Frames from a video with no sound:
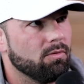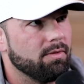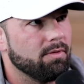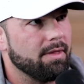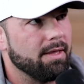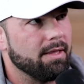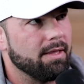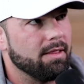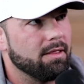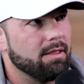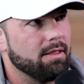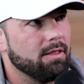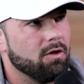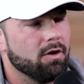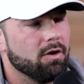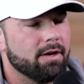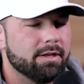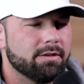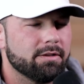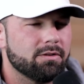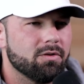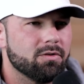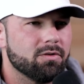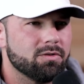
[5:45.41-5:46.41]
they
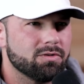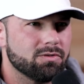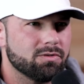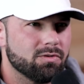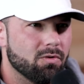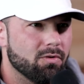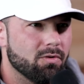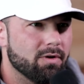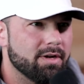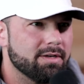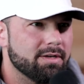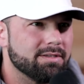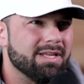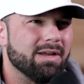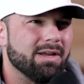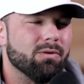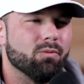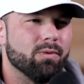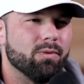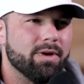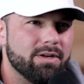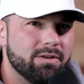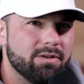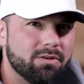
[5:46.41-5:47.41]
look at those stories, they
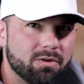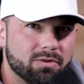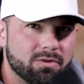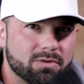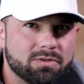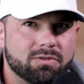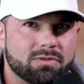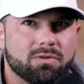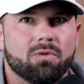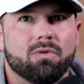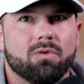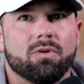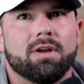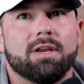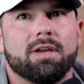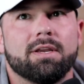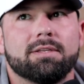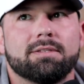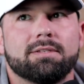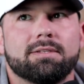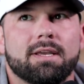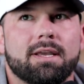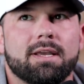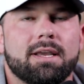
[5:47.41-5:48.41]
read those
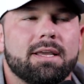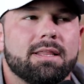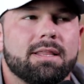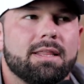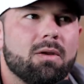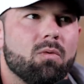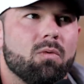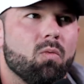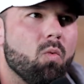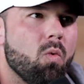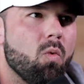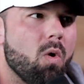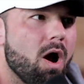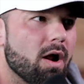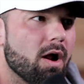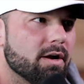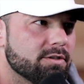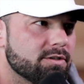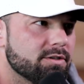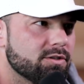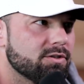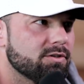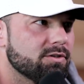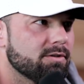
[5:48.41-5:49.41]
stories, they
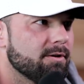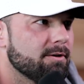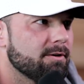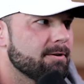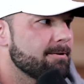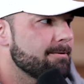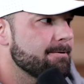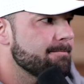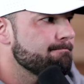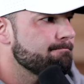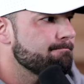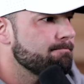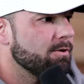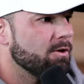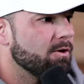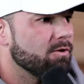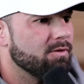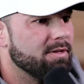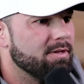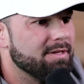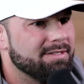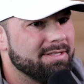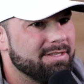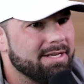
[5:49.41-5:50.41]
watch, you
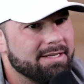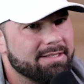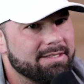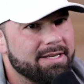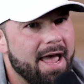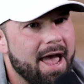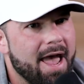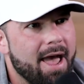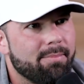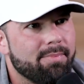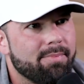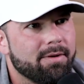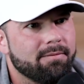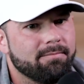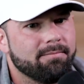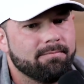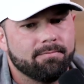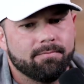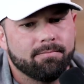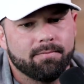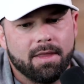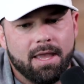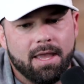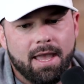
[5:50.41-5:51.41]
know, these things
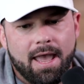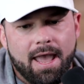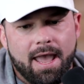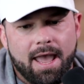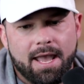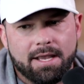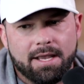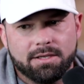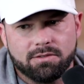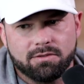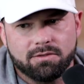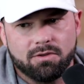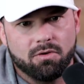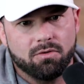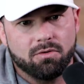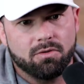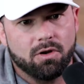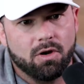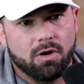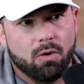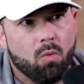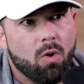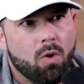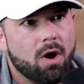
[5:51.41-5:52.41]
happen as though
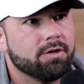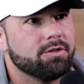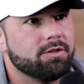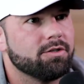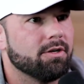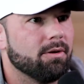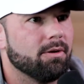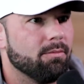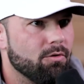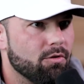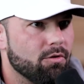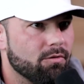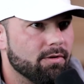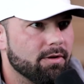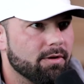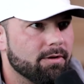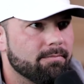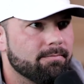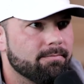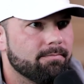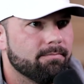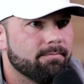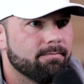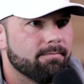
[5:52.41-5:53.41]
they're watching a
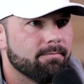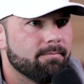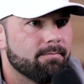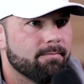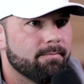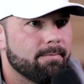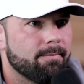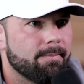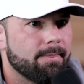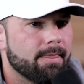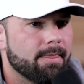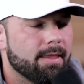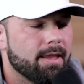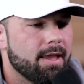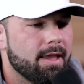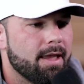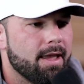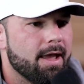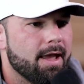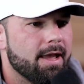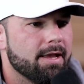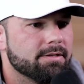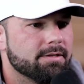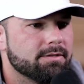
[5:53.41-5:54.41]
movie,
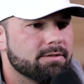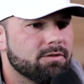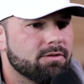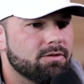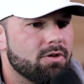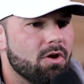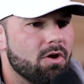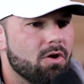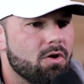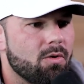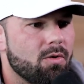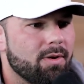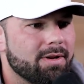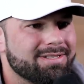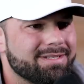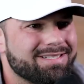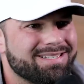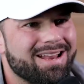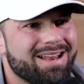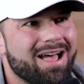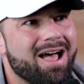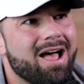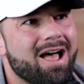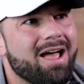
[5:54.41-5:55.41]
as though
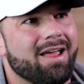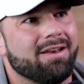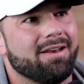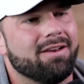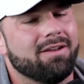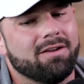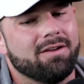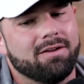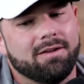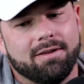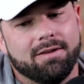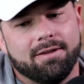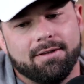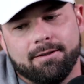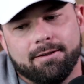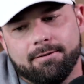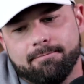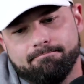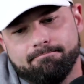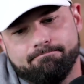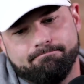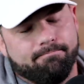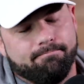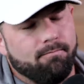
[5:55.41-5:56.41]
it's not
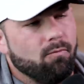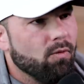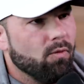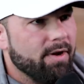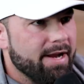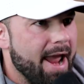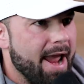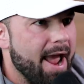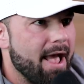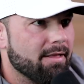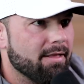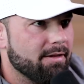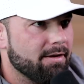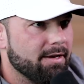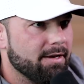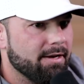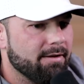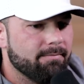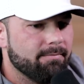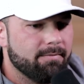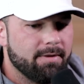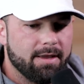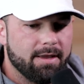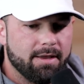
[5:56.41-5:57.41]

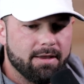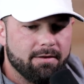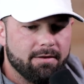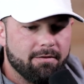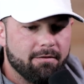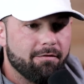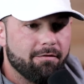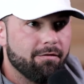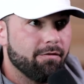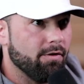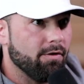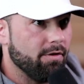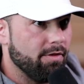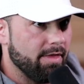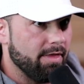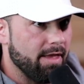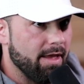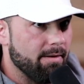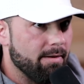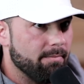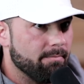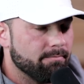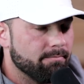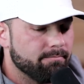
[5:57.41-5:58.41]
reality for
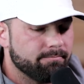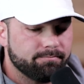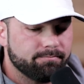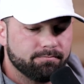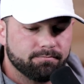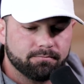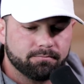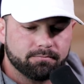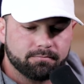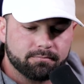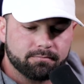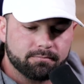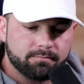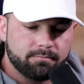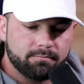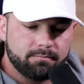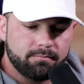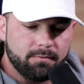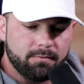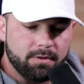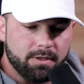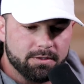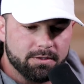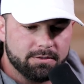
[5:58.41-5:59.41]
them.
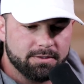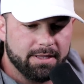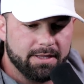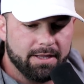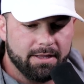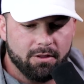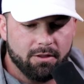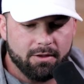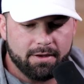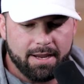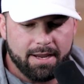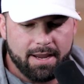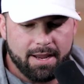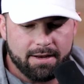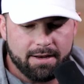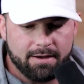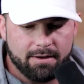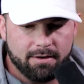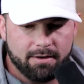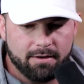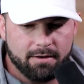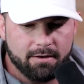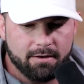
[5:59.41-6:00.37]
So they look at